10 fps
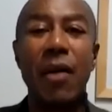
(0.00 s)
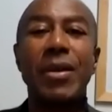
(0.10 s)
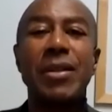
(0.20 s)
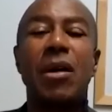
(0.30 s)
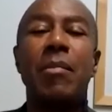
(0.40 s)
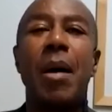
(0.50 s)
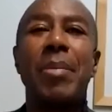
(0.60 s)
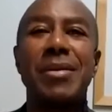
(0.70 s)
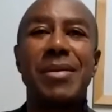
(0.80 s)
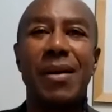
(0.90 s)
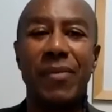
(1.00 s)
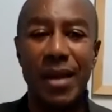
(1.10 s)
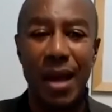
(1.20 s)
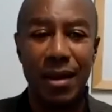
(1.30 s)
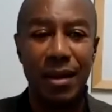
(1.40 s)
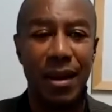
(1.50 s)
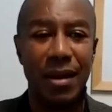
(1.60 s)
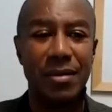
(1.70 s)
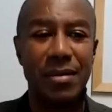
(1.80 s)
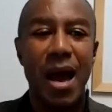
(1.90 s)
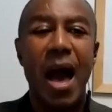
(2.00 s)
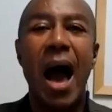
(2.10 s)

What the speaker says: I restart my business every 90 days.